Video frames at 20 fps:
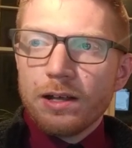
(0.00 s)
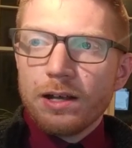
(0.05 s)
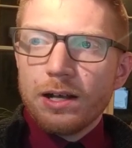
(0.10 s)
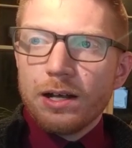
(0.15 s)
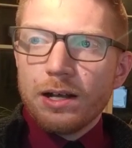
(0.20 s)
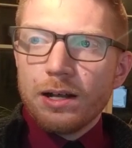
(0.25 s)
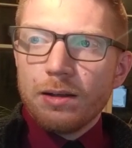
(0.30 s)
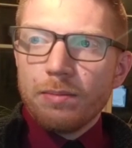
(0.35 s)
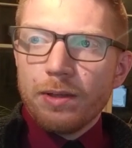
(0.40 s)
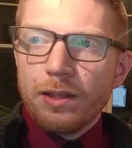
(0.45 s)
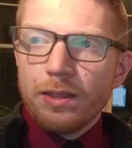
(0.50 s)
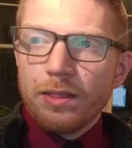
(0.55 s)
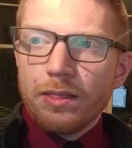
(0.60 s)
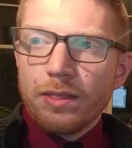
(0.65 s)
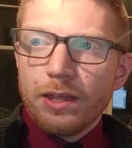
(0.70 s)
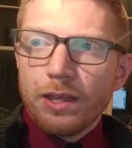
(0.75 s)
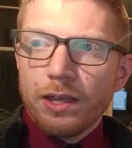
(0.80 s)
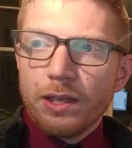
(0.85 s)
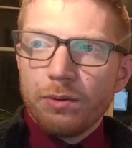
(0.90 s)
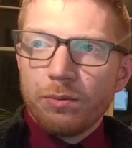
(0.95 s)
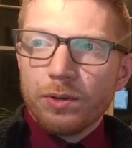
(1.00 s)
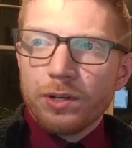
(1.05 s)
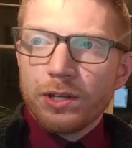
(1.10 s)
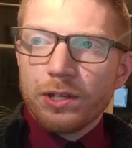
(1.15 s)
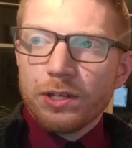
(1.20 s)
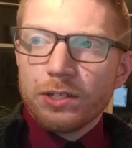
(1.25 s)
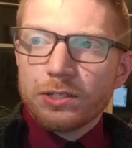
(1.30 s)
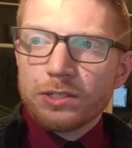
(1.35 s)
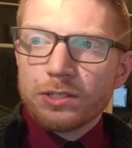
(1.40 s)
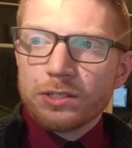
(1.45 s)
And then
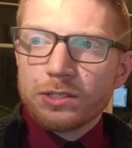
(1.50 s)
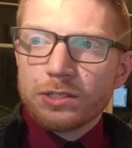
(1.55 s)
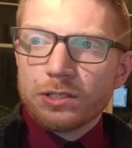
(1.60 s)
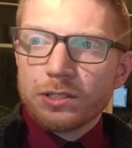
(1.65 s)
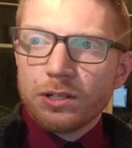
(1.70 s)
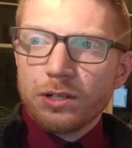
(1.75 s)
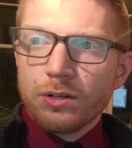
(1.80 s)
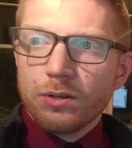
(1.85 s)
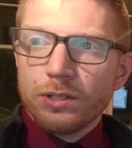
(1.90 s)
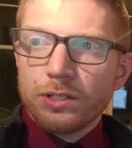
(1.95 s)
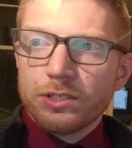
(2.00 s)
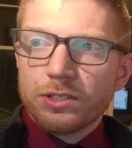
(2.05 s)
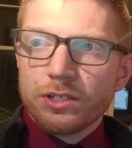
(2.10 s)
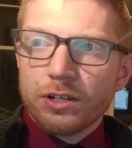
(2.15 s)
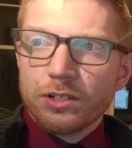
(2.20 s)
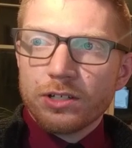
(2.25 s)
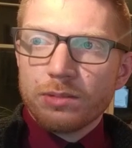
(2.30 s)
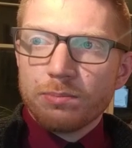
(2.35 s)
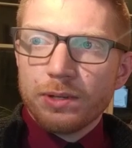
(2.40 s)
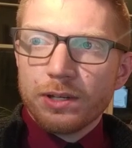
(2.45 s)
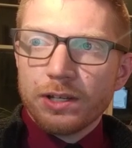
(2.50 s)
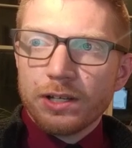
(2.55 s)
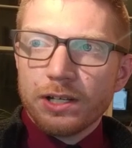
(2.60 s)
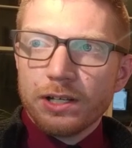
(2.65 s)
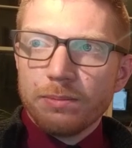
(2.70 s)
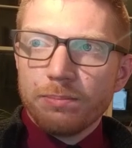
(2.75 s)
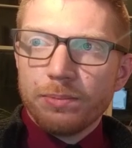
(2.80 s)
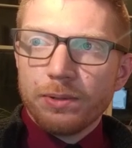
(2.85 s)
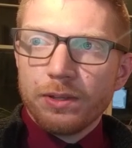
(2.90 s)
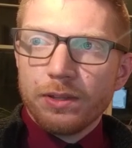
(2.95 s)
we slowly start to pick
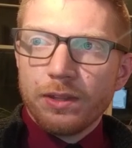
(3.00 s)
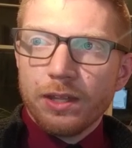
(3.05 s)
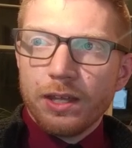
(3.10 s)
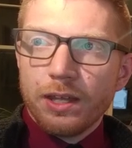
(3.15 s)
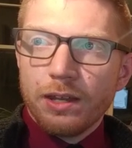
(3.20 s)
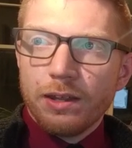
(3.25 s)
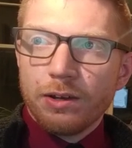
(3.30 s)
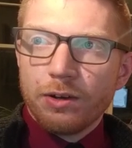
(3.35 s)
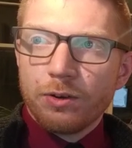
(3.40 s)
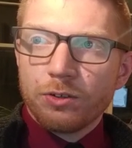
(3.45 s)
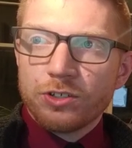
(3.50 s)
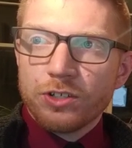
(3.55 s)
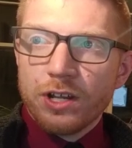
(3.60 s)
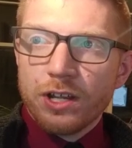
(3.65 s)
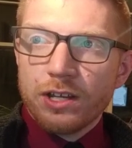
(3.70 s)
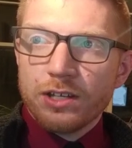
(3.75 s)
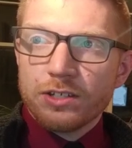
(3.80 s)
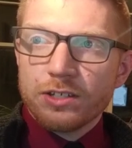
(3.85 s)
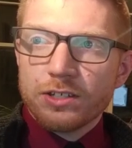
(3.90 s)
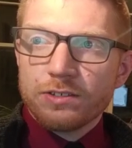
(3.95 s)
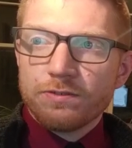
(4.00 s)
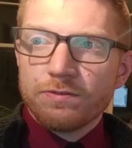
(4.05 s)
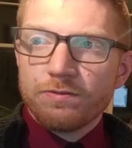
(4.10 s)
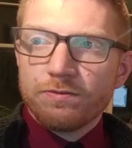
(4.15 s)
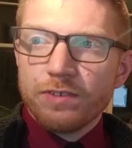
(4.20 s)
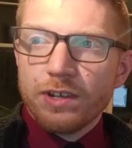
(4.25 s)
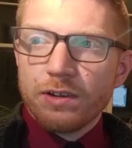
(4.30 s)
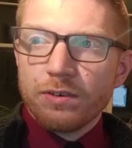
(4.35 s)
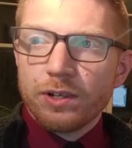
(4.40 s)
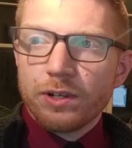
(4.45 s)
up, and then it changes
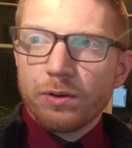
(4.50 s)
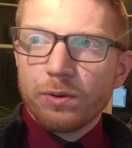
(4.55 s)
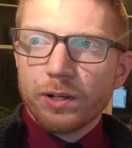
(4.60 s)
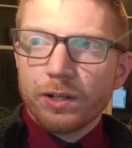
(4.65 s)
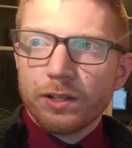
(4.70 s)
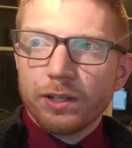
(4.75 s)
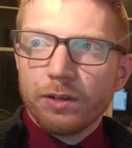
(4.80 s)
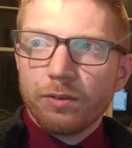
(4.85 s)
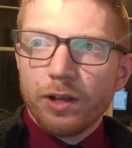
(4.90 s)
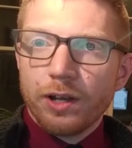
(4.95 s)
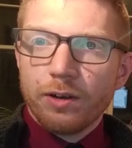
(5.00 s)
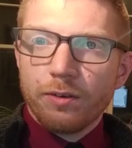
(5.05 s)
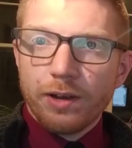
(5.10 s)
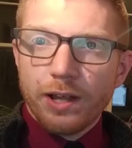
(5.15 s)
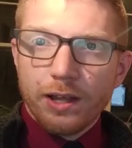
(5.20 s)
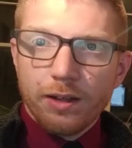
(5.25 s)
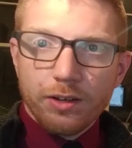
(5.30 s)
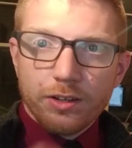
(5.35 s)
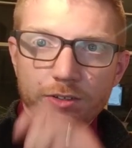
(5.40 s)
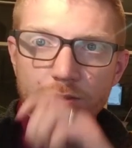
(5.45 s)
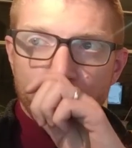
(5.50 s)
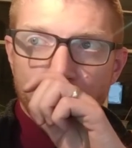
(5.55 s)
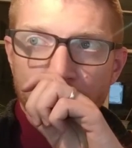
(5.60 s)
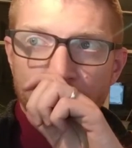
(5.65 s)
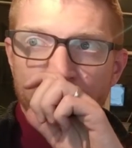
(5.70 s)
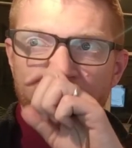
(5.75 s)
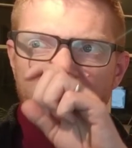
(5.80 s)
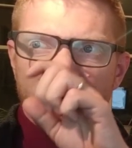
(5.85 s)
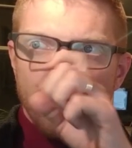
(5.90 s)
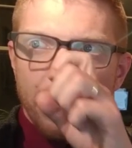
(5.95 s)
very quickly right around a spread
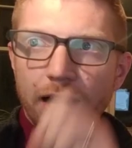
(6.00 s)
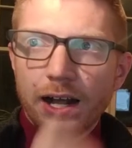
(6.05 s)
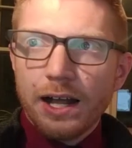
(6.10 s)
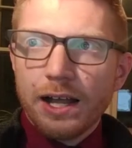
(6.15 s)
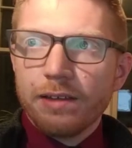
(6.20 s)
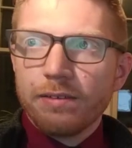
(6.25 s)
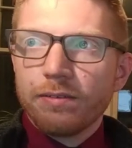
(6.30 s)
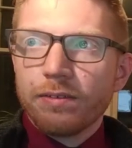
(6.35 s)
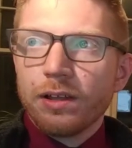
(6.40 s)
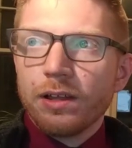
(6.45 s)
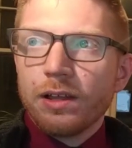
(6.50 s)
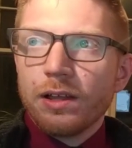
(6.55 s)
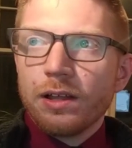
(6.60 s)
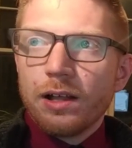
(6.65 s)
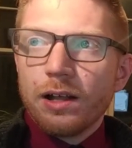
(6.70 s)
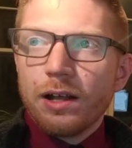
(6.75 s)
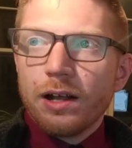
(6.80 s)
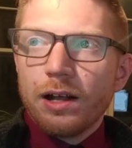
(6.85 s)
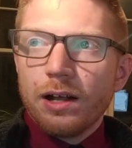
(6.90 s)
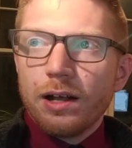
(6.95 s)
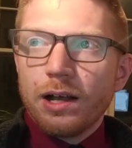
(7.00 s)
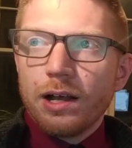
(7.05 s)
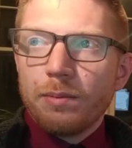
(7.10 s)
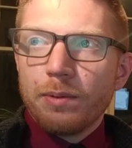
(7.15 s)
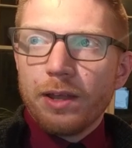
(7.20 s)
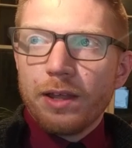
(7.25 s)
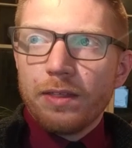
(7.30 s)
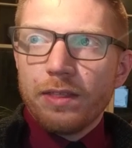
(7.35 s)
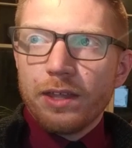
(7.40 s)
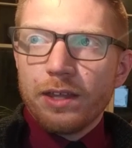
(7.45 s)
of 5,
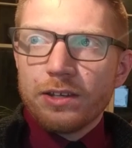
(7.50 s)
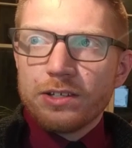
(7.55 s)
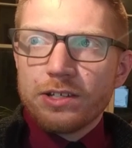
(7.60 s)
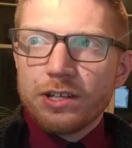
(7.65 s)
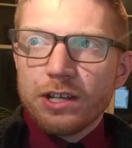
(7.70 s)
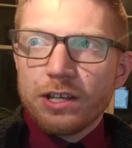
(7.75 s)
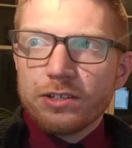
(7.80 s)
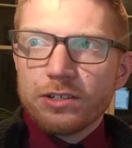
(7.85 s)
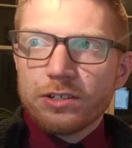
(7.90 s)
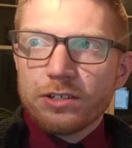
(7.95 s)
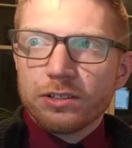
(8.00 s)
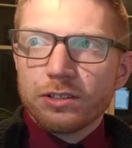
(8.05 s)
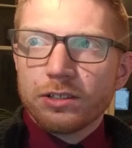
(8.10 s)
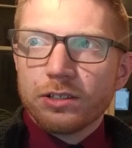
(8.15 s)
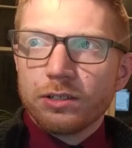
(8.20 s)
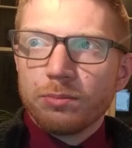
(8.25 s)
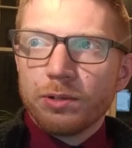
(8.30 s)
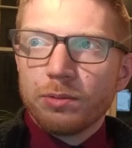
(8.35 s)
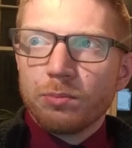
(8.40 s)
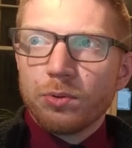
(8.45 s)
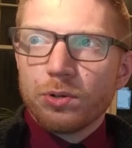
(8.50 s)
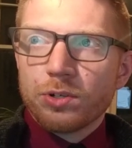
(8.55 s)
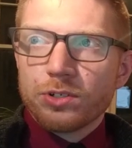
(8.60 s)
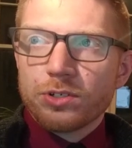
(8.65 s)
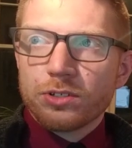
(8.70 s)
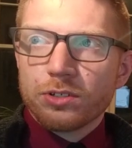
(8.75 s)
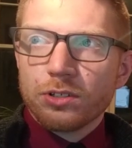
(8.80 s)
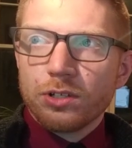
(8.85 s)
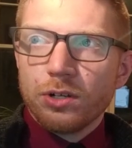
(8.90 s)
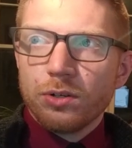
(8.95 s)
and then changes a little bit more
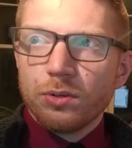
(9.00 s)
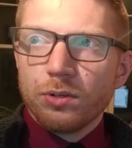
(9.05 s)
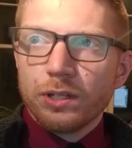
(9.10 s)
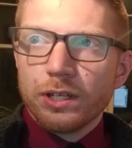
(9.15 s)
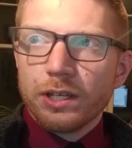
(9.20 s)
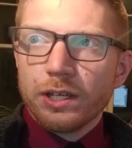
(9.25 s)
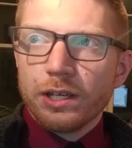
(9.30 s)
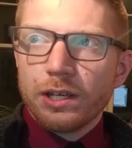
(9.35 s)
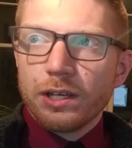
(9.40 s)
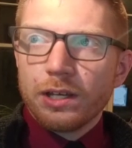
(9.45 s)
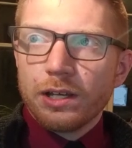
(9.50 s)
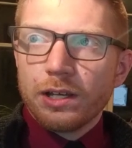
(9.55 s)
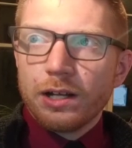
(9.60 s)
slowly.